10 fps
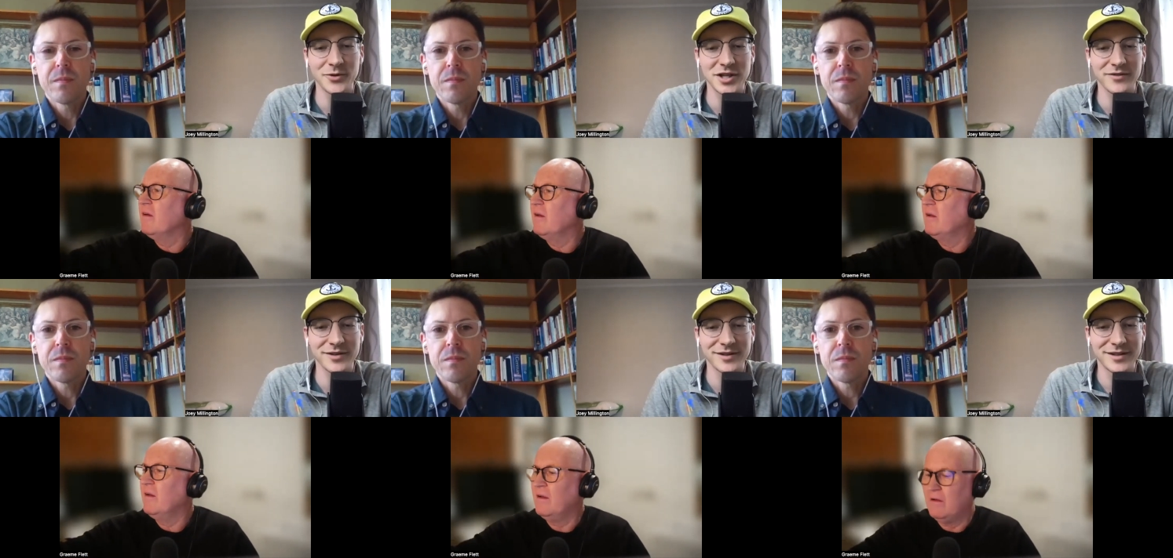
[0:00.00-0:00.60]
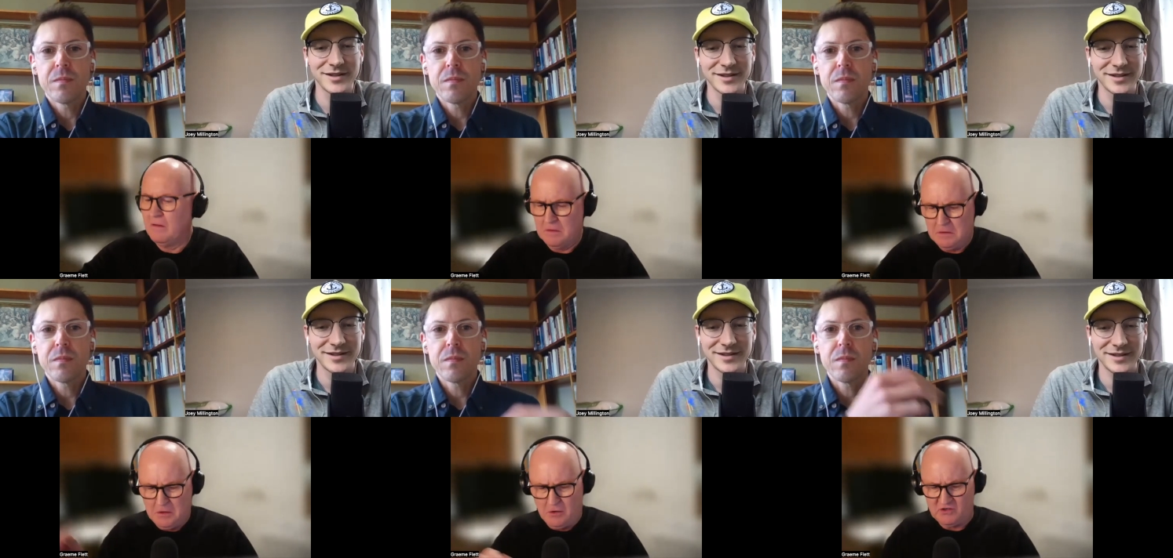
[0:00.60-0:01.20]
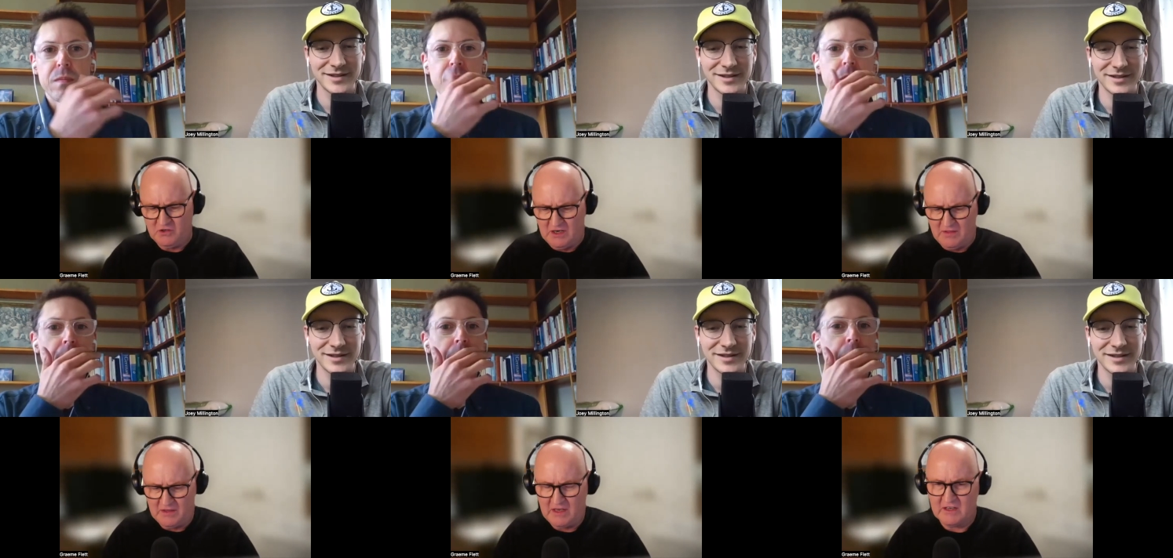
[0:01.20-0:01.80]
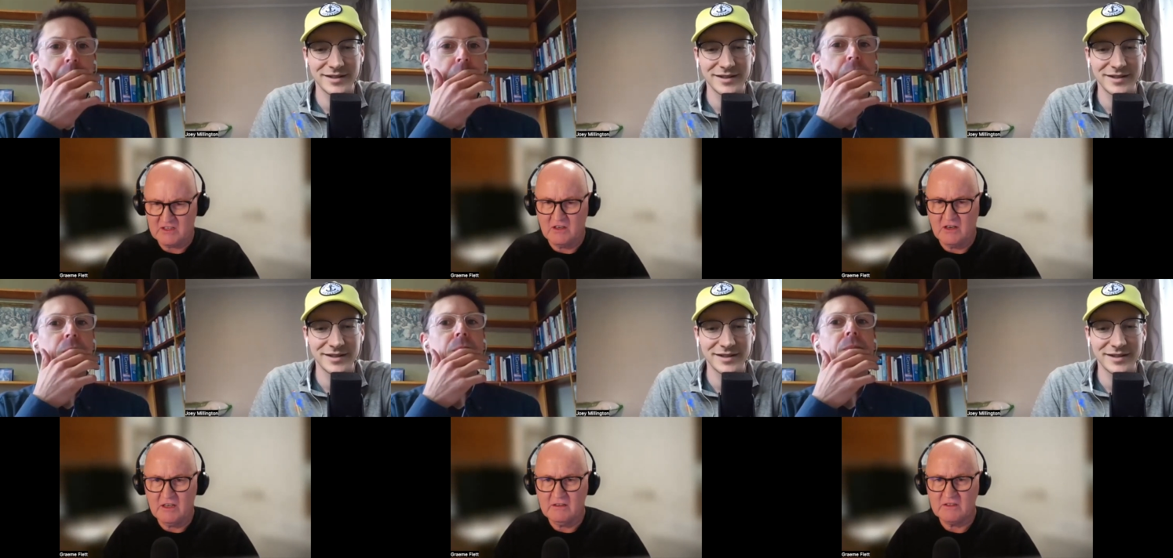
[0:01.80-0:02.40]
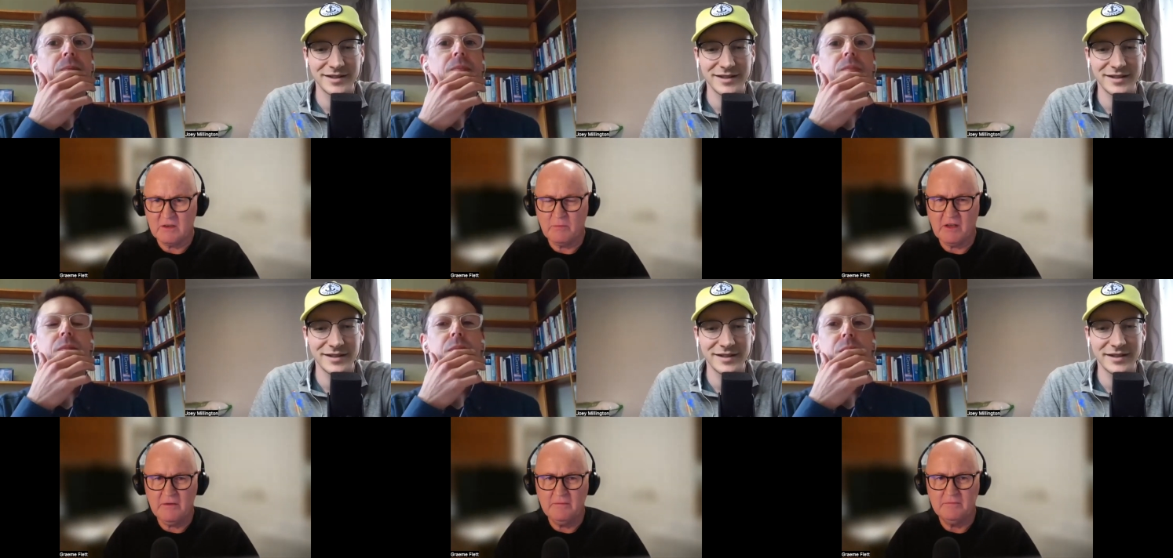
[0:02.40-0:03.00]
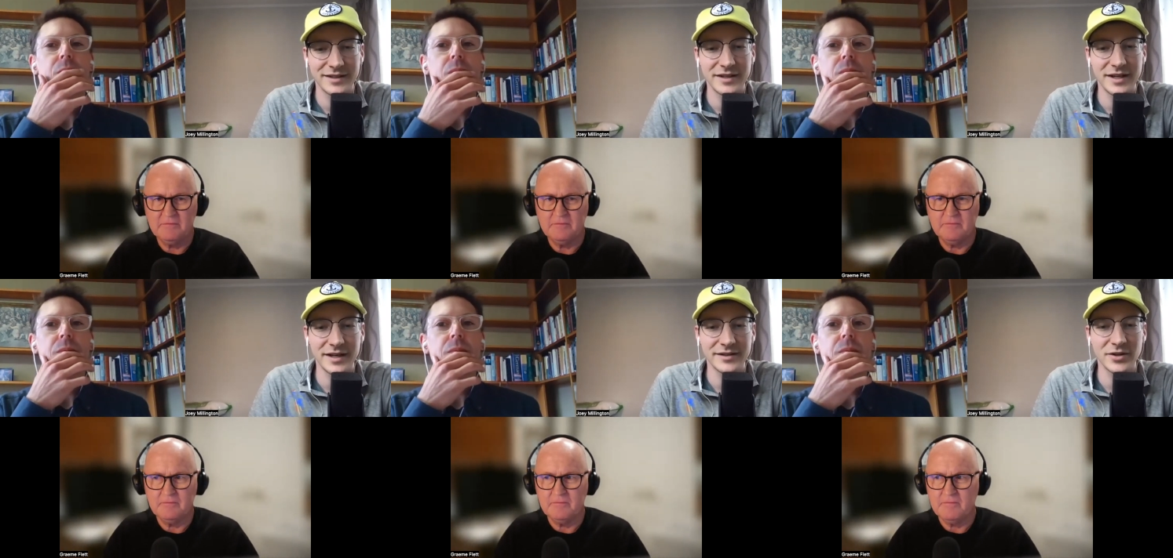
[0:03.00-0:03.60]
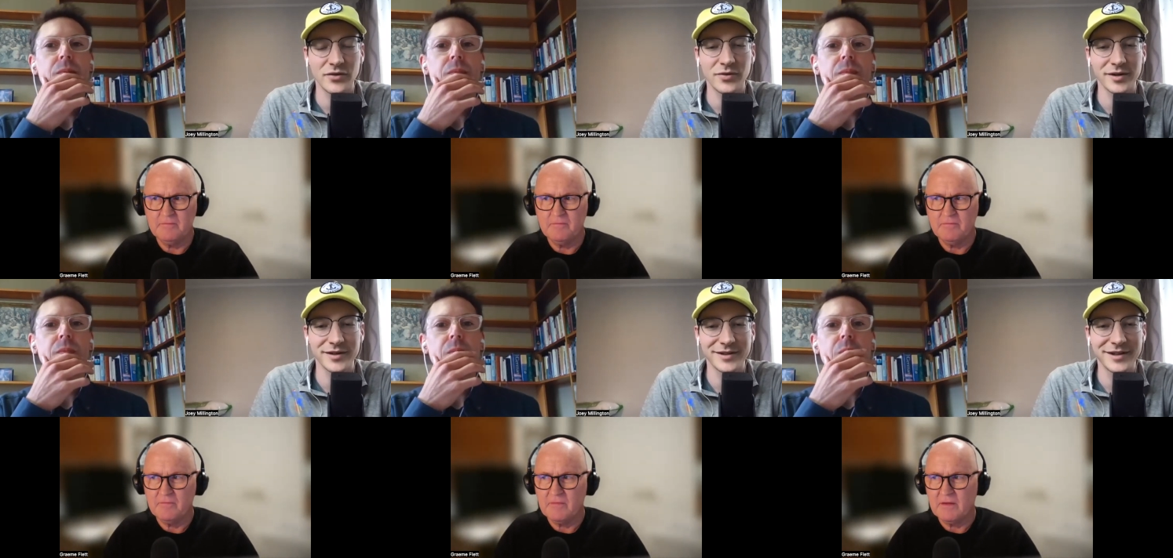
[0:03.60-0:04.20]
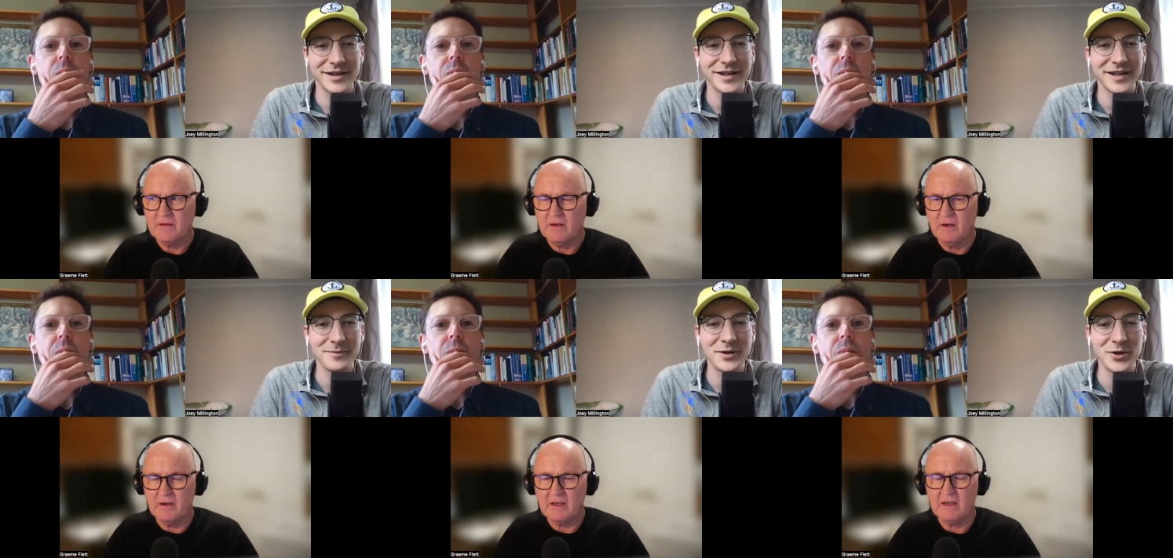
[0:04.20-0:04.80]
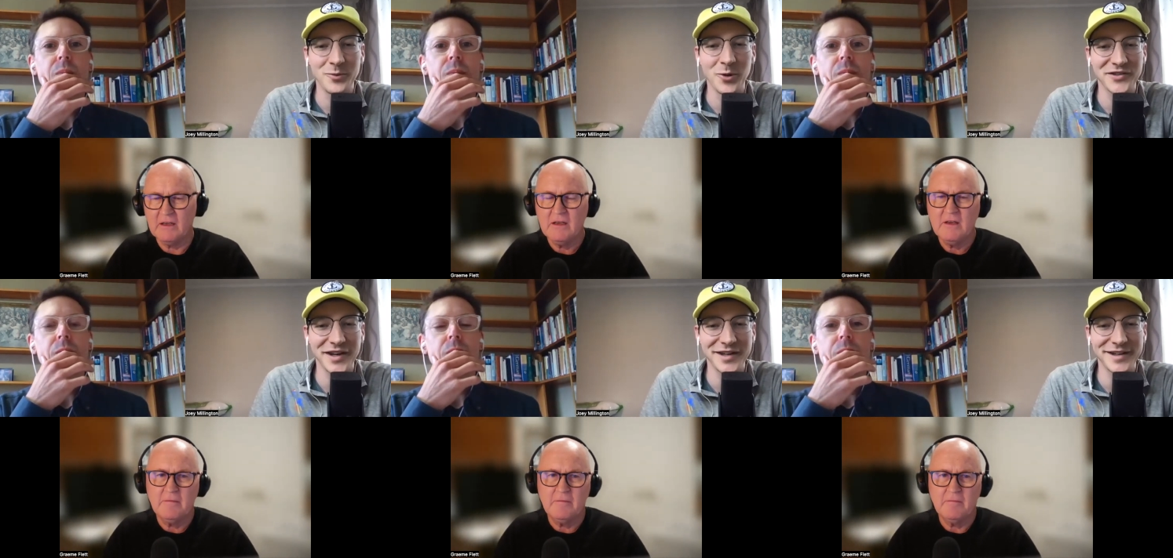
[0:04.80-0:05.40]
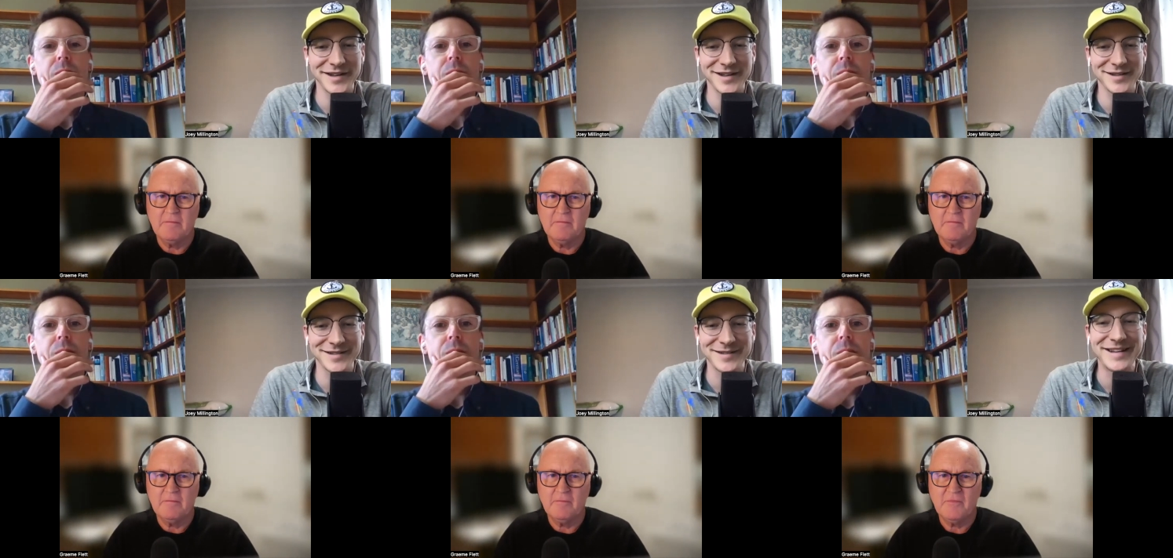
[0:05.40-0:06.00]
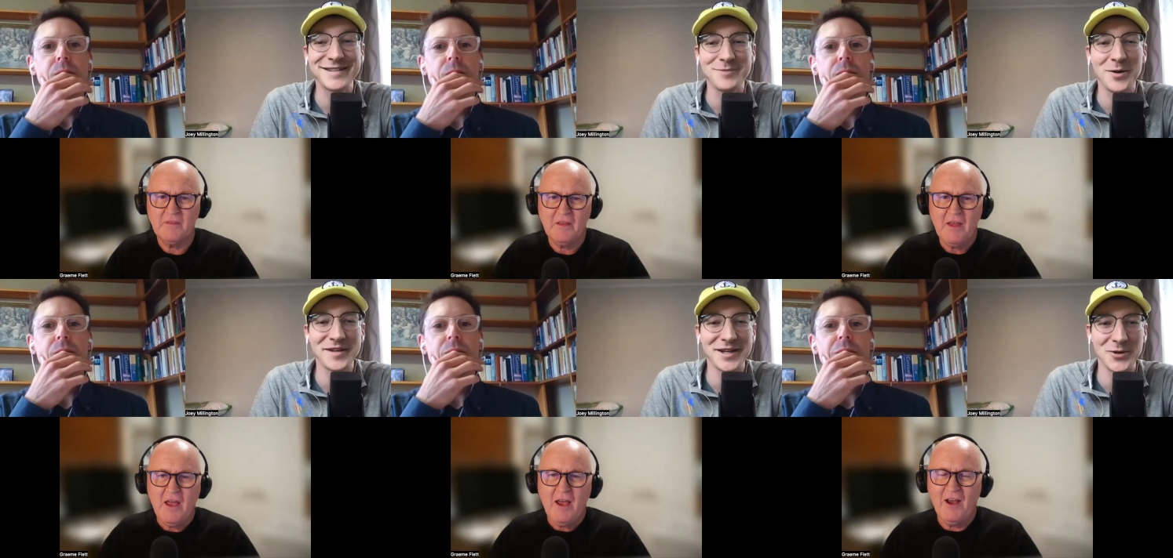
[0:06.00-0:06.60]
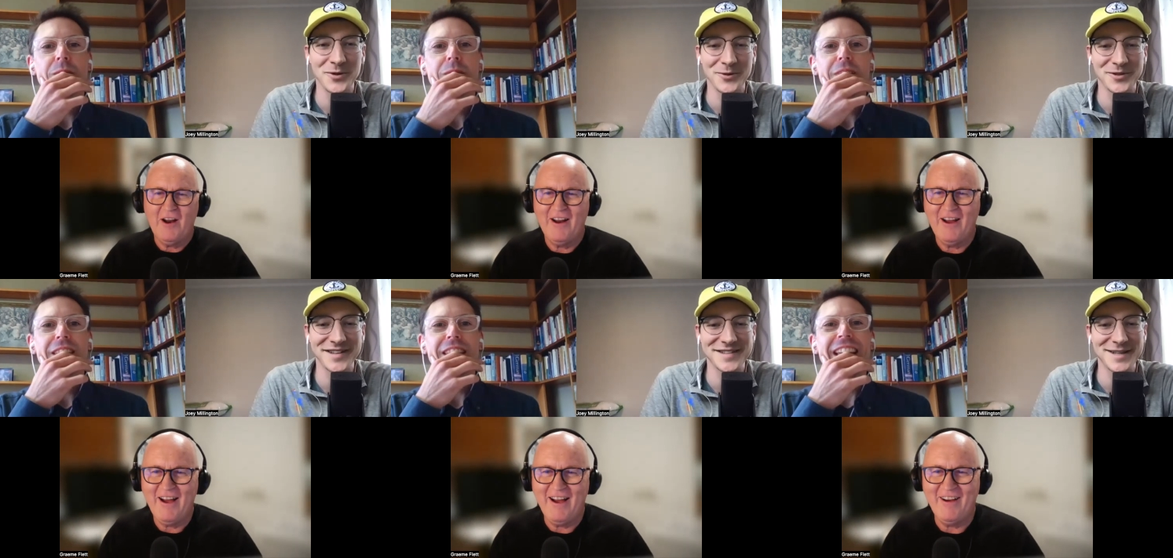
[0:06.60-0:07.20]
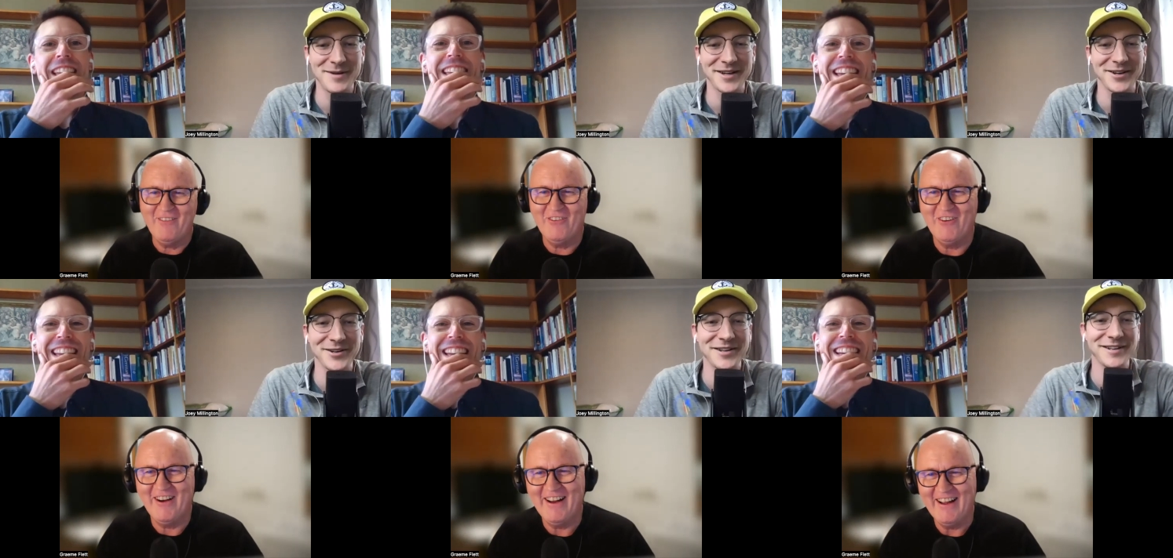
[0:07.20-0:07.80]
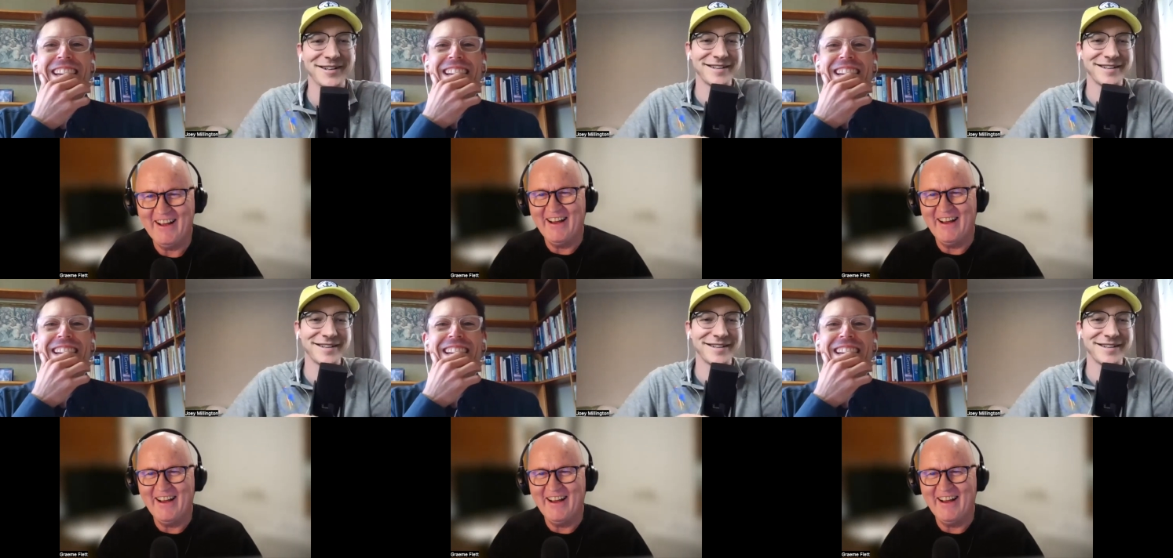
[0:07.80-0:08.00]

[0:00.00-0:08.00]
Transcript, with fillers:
Speaker 1: whichever.
Speaker 2: I'll turn down the gain slightly. Is that better?
Speaker 1: Yeah, go for it. You got okay. you were more excited in this in this moment than you were testing the mic earlier.